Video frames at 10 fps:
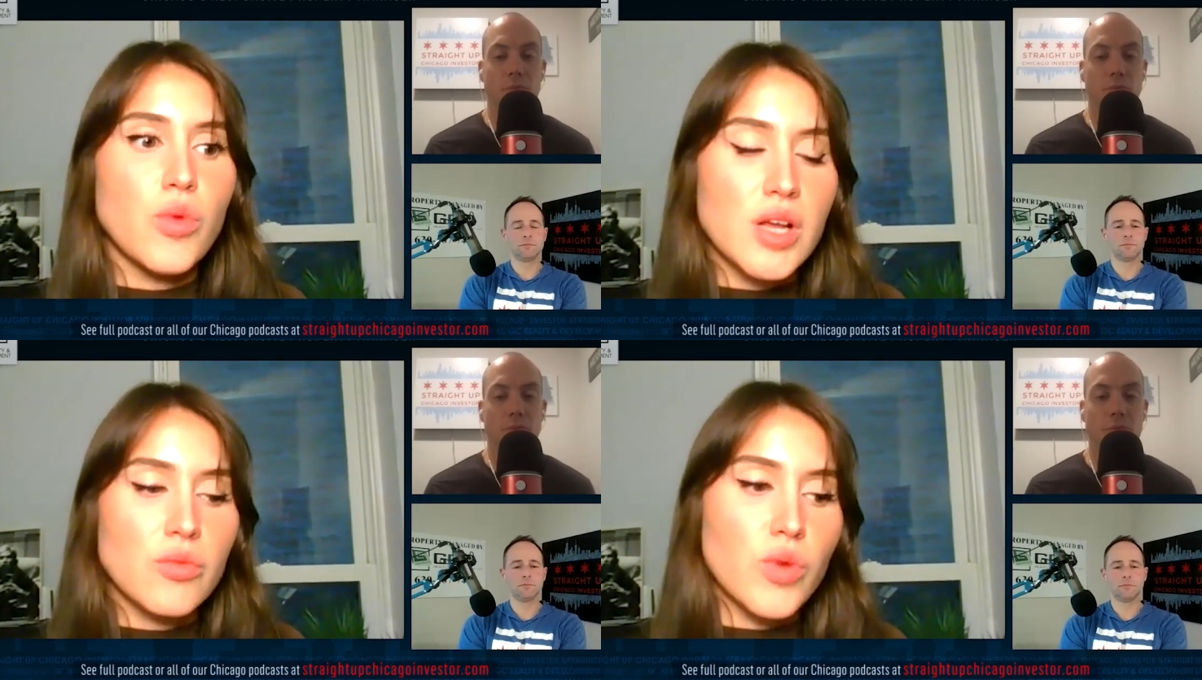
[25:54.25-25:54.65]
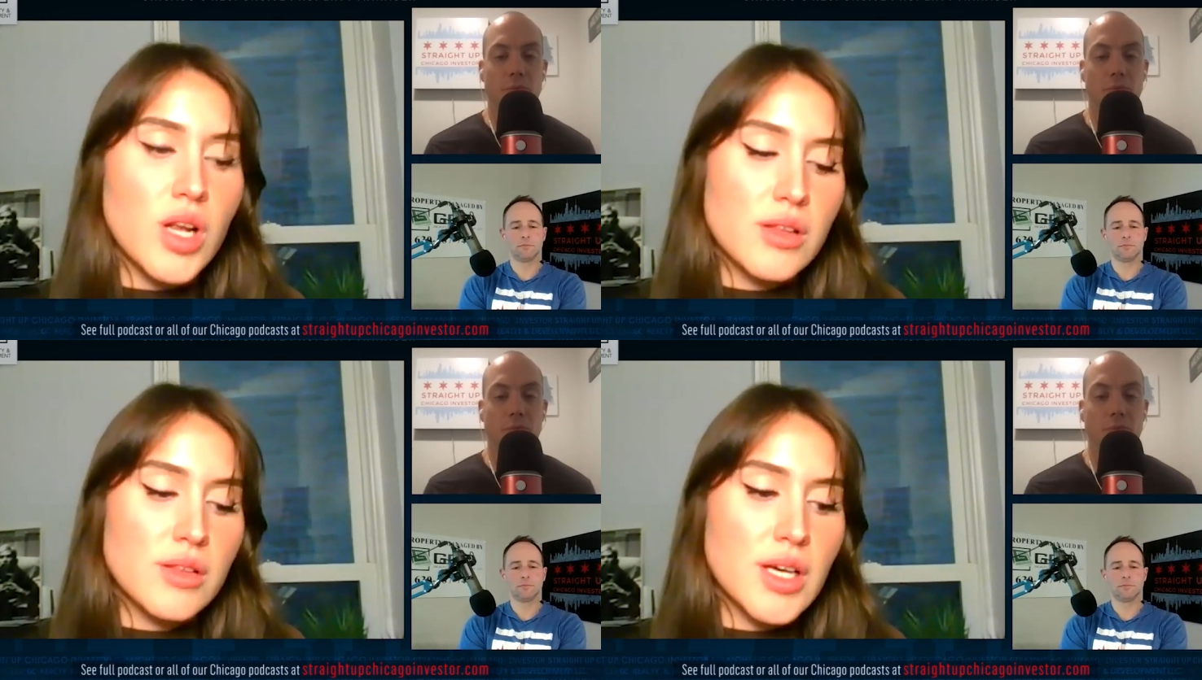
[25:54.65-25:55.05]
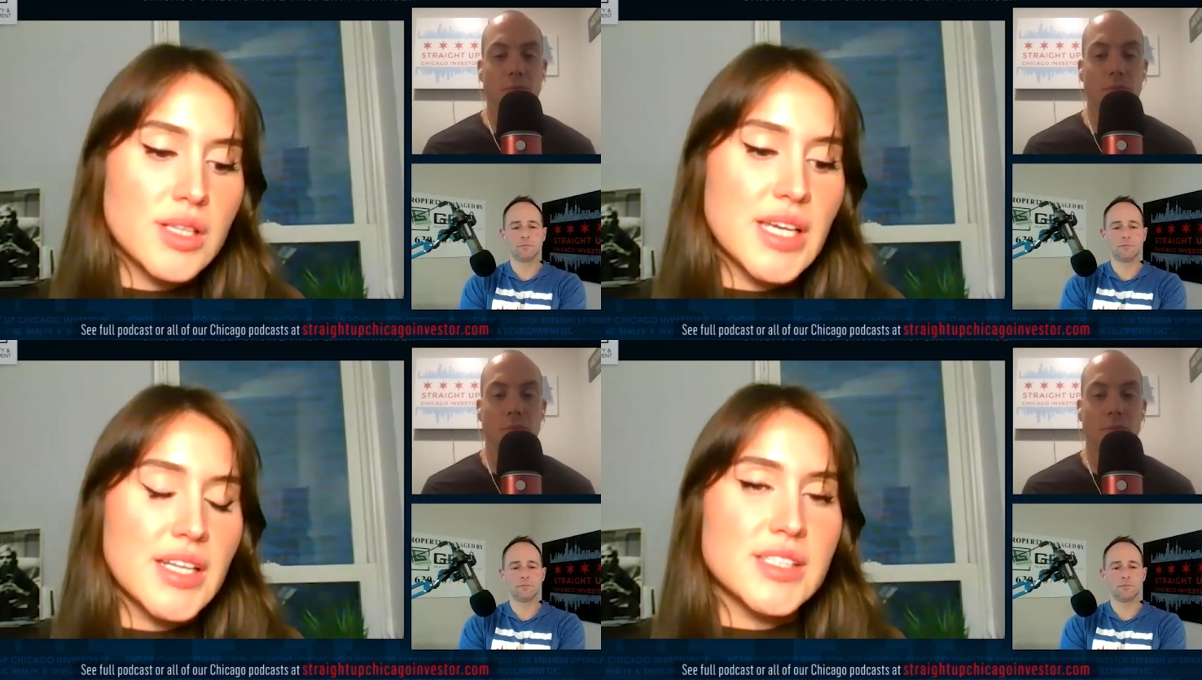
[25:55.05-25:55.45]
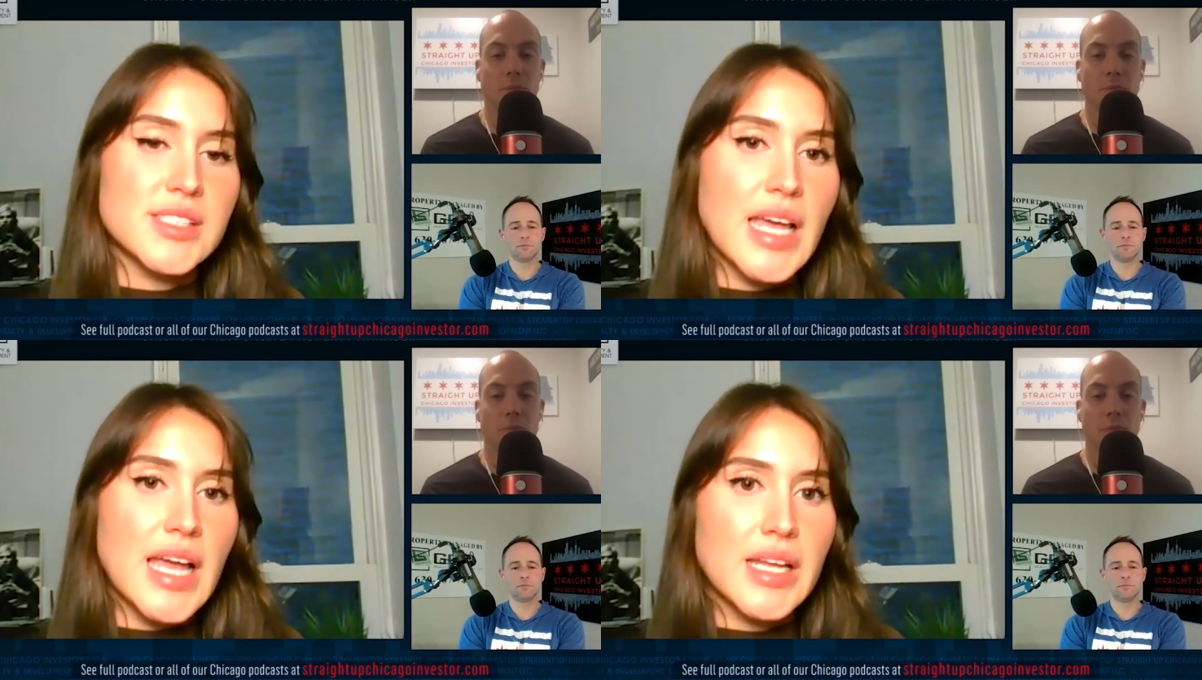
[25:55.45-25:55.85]
Speaker 1: one of one of the tenants
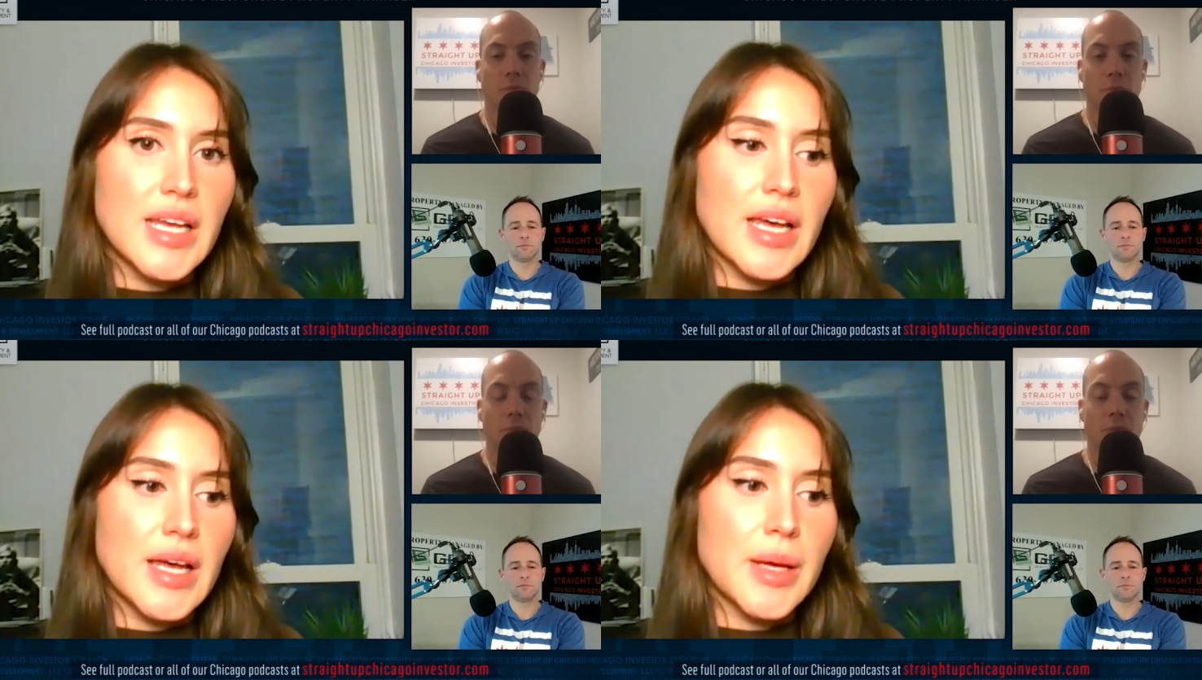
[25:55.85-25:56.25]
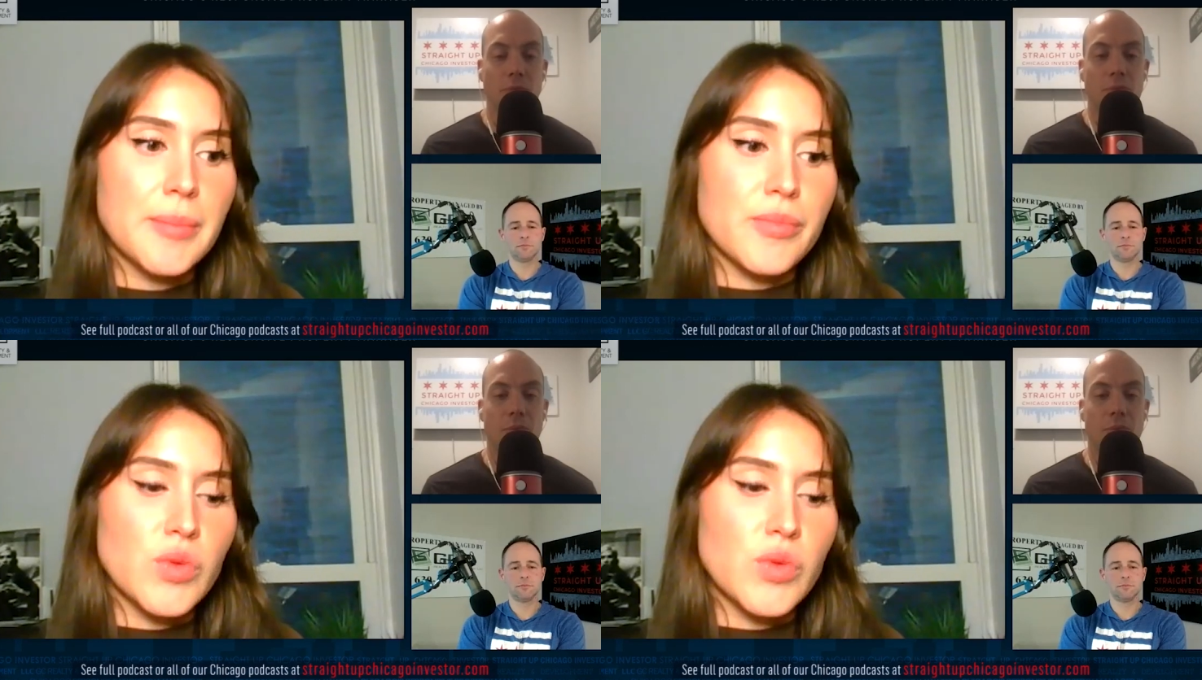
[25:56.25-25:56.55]
stayed um,